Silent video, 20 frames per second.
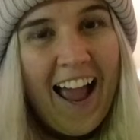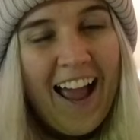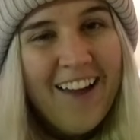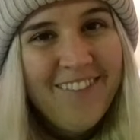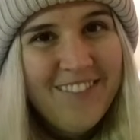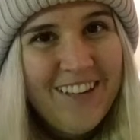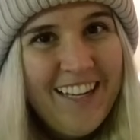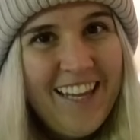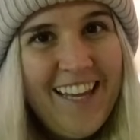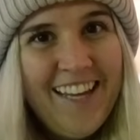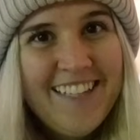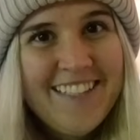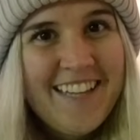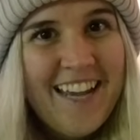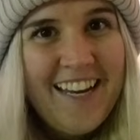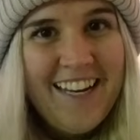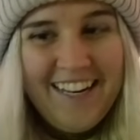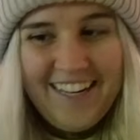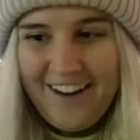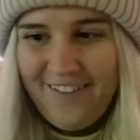I'm really
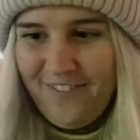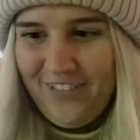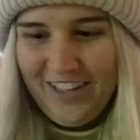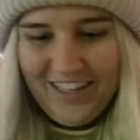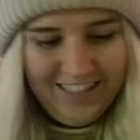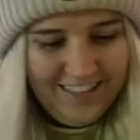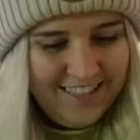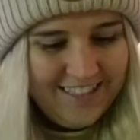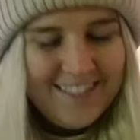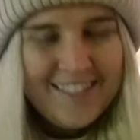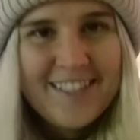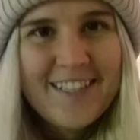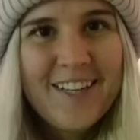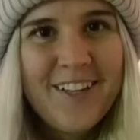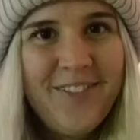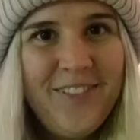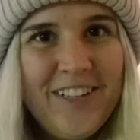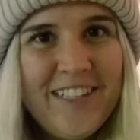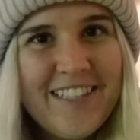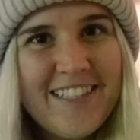excited. I feel like this is
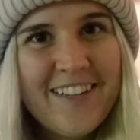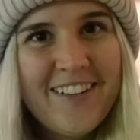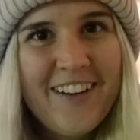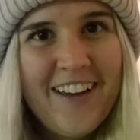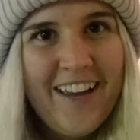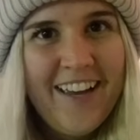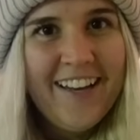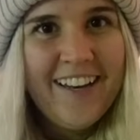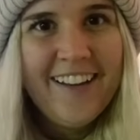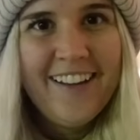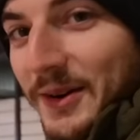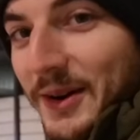gonna be so good.